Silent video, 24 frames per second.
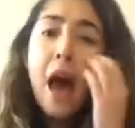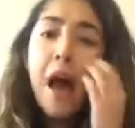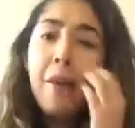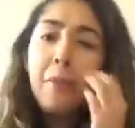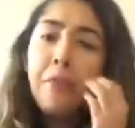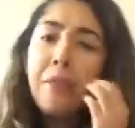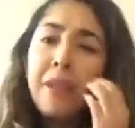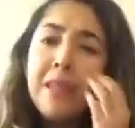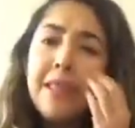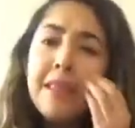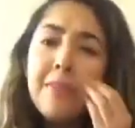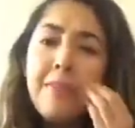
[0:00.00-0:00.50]

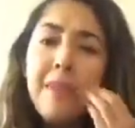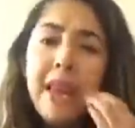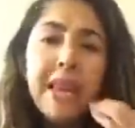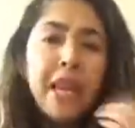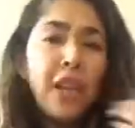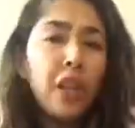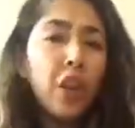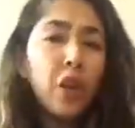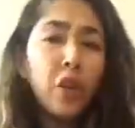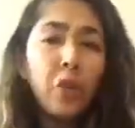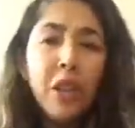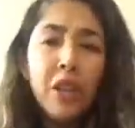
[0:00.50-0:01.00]
Please make
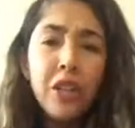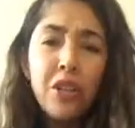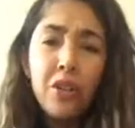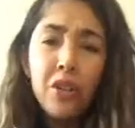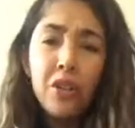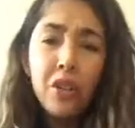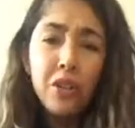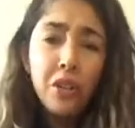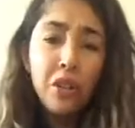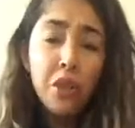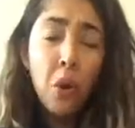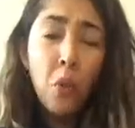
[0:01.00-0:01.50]
it
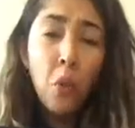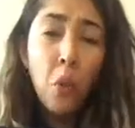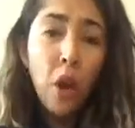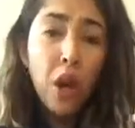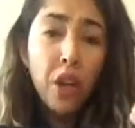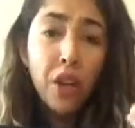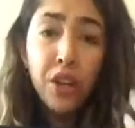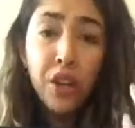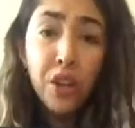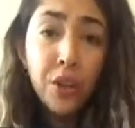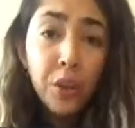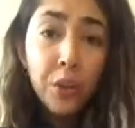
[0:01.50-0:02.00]
original to
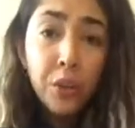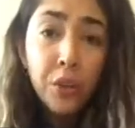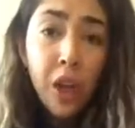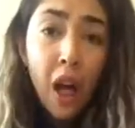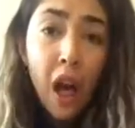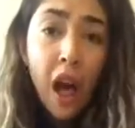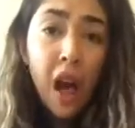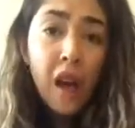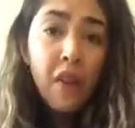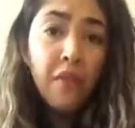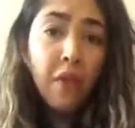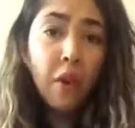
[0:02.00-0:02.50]
what you
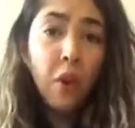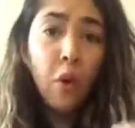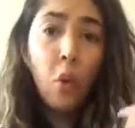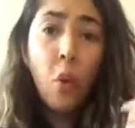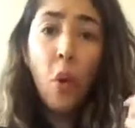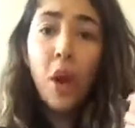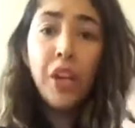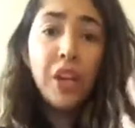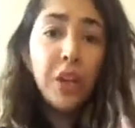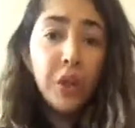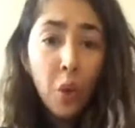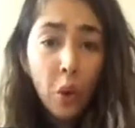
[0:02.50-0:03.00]
love or
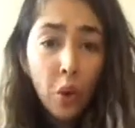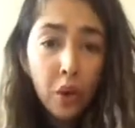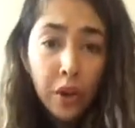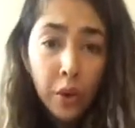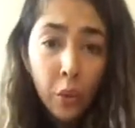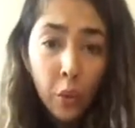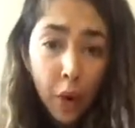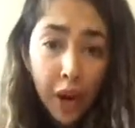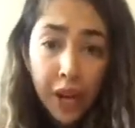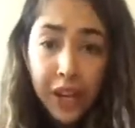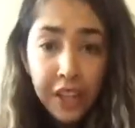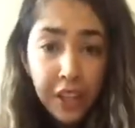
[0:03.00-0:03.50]

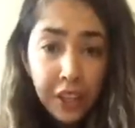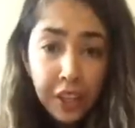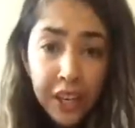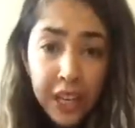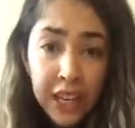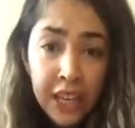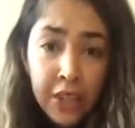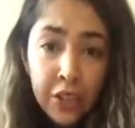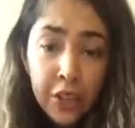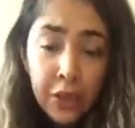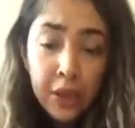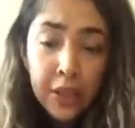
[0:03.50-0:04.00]
where your
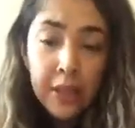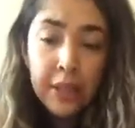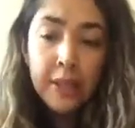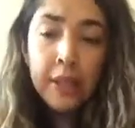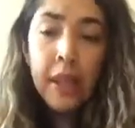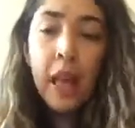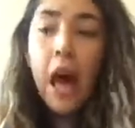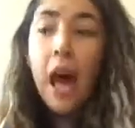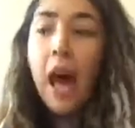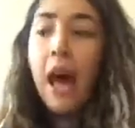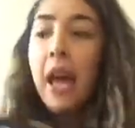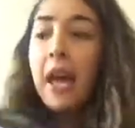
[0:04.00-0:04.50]
interests
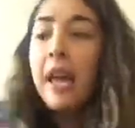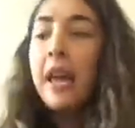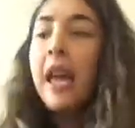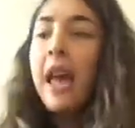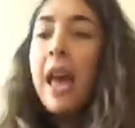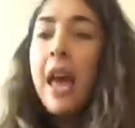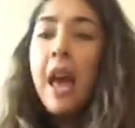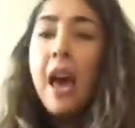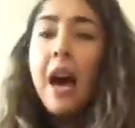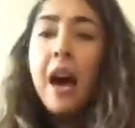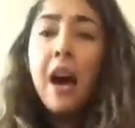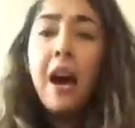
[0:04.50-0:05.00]
lie.
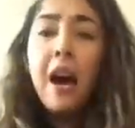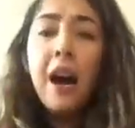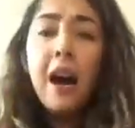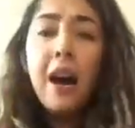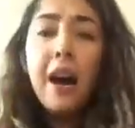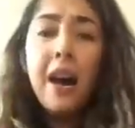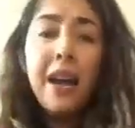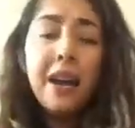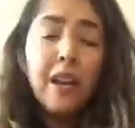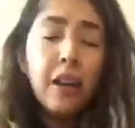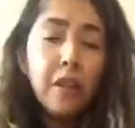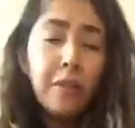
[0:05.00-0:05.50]

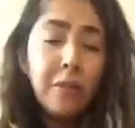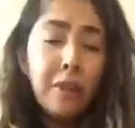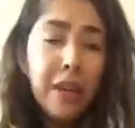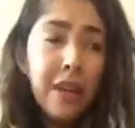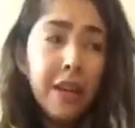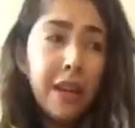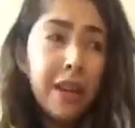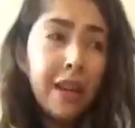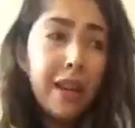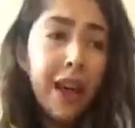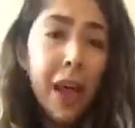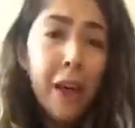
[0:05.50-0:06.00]
It could
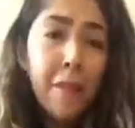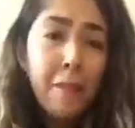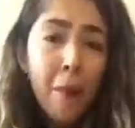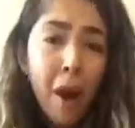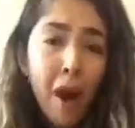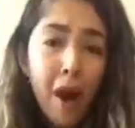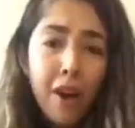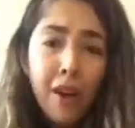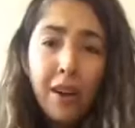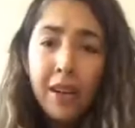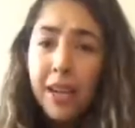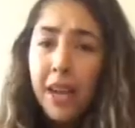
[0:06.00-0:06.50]
be a
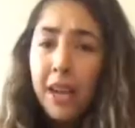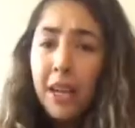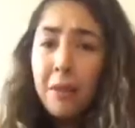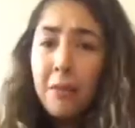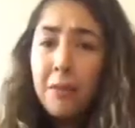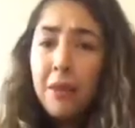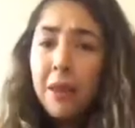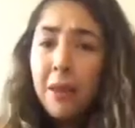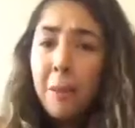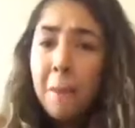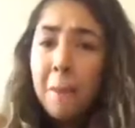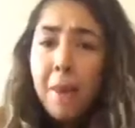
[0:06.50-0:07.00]
park, it could
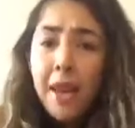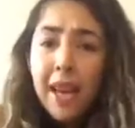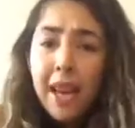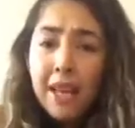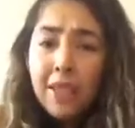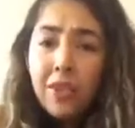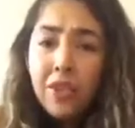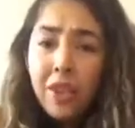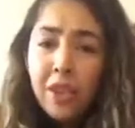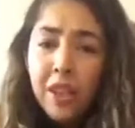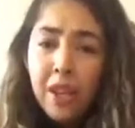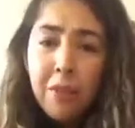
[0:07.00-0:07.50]
be a
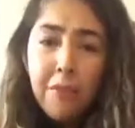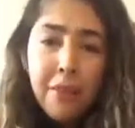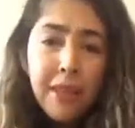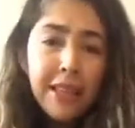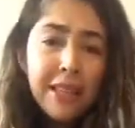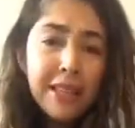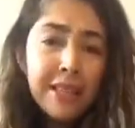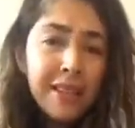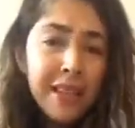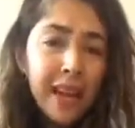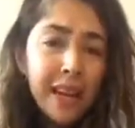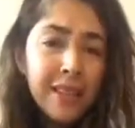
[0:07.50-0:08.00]
beach, it could be
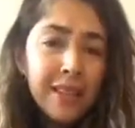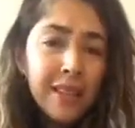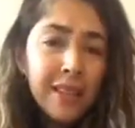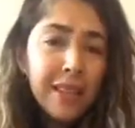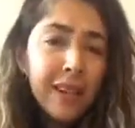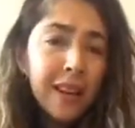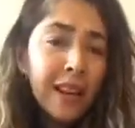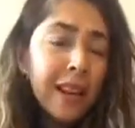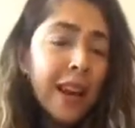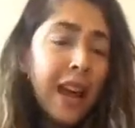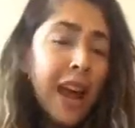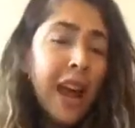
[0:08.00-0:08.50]
a
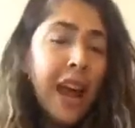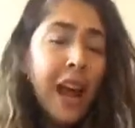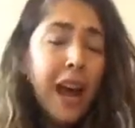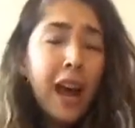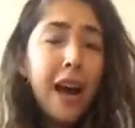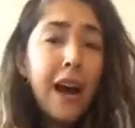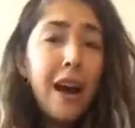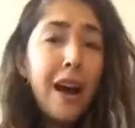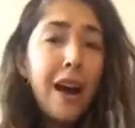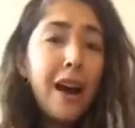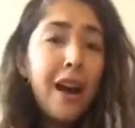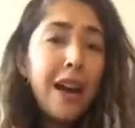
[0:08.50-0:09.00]
desert,
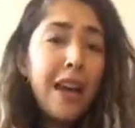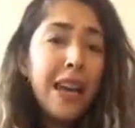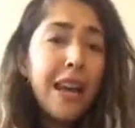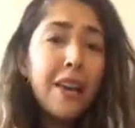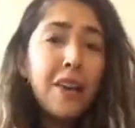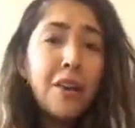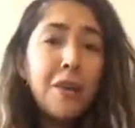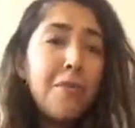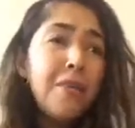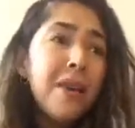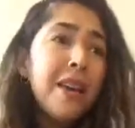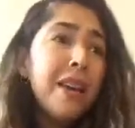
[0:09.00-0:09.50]
it
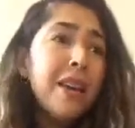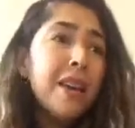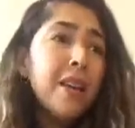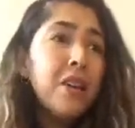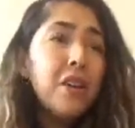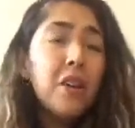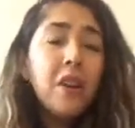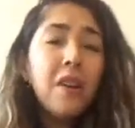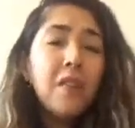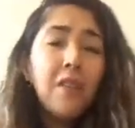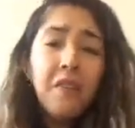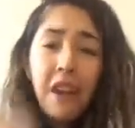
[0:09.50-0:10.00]
could be
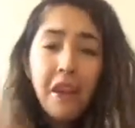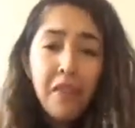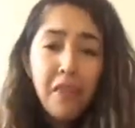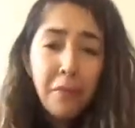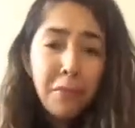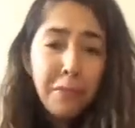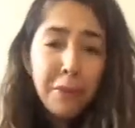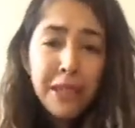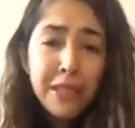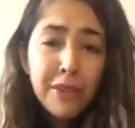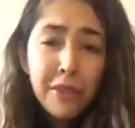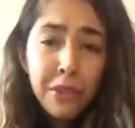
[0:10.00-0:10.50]
your favorite
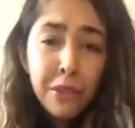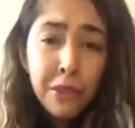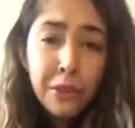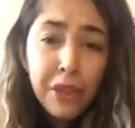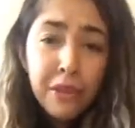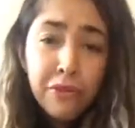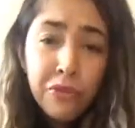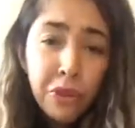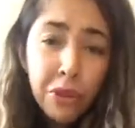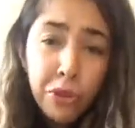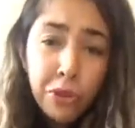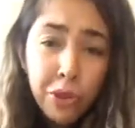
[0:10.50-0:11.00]
place you
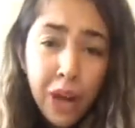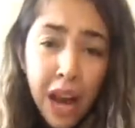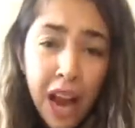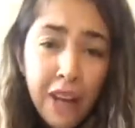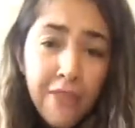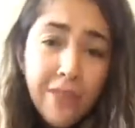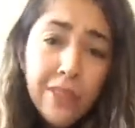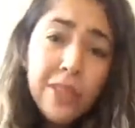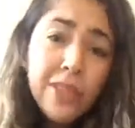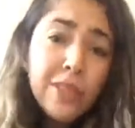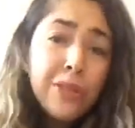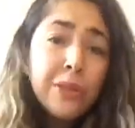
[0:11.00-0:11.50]
love to
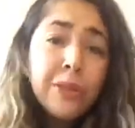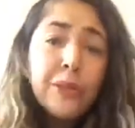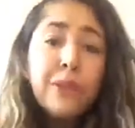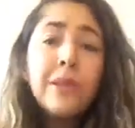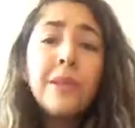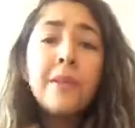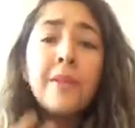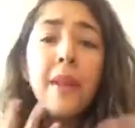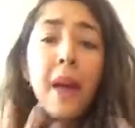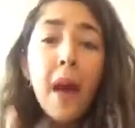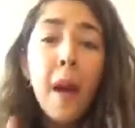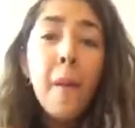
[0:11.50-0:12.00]
travel to,
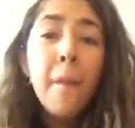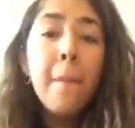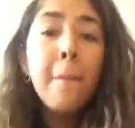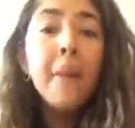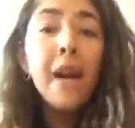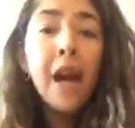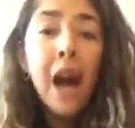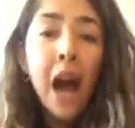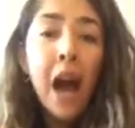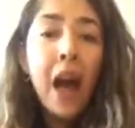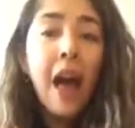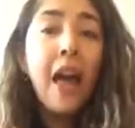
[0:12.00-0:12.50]
some
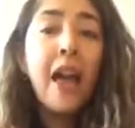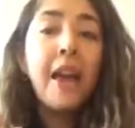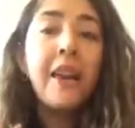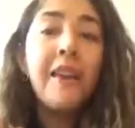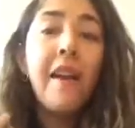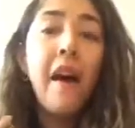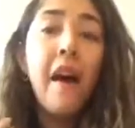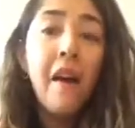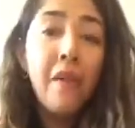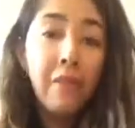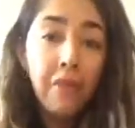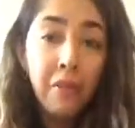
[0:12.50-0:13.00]
kind
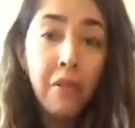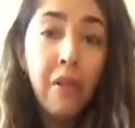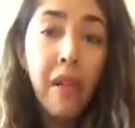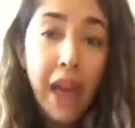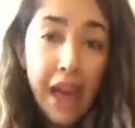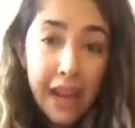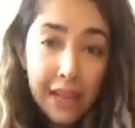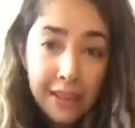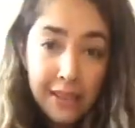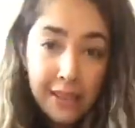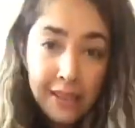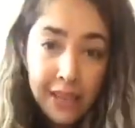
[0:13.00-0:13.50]
of
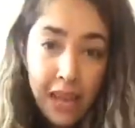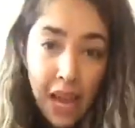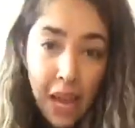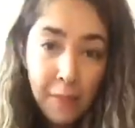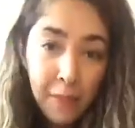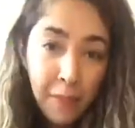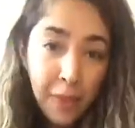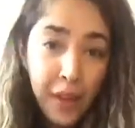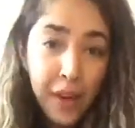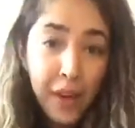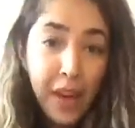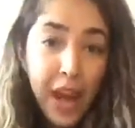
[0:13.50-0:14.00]
landscape,
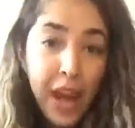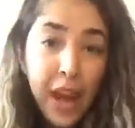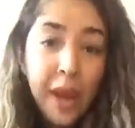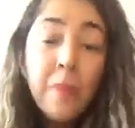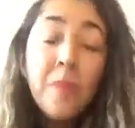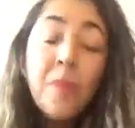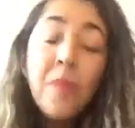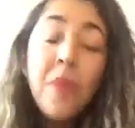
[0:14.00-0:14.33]
okay?